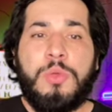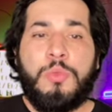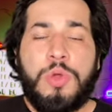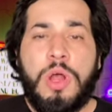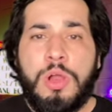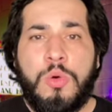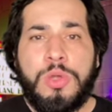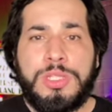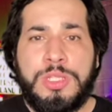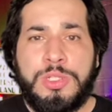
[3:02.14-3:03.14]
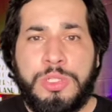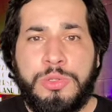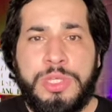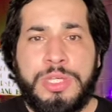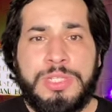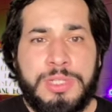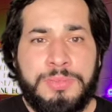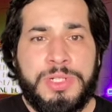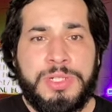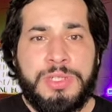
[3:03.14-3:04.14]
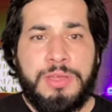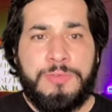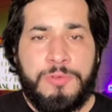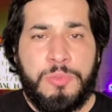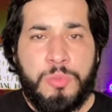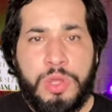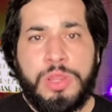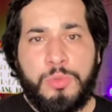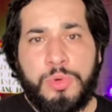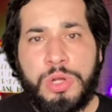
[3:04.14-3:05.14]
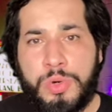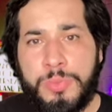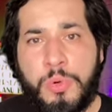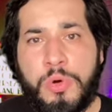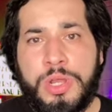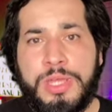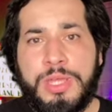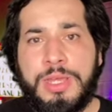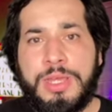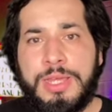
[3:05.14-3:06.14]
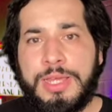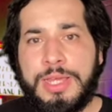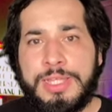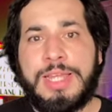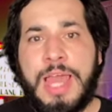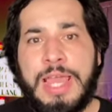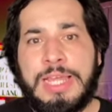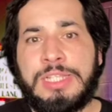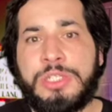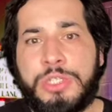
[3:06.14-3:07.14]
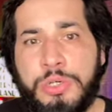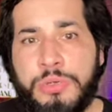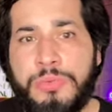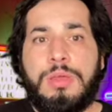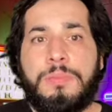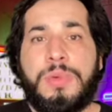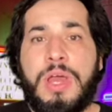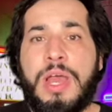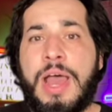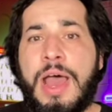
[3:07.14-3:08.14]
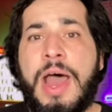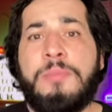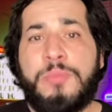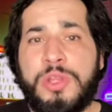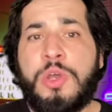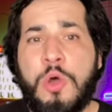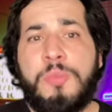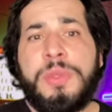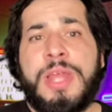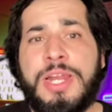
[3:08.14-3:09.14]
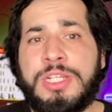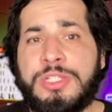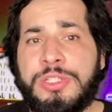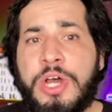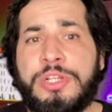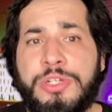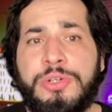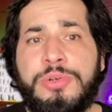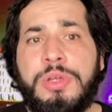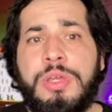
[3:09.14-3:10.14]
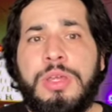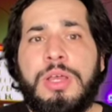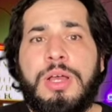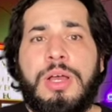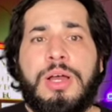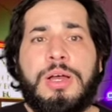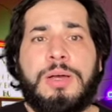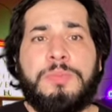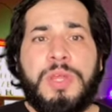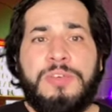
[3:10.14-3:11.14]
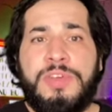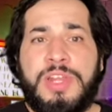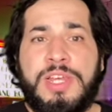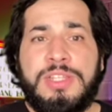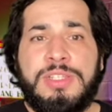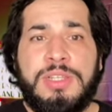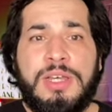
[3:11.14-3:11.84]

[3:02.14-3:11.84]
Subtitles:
we're all going to the assumption from what we're reporting is that it's true. But I'm really hoping that it's not true. But if it is,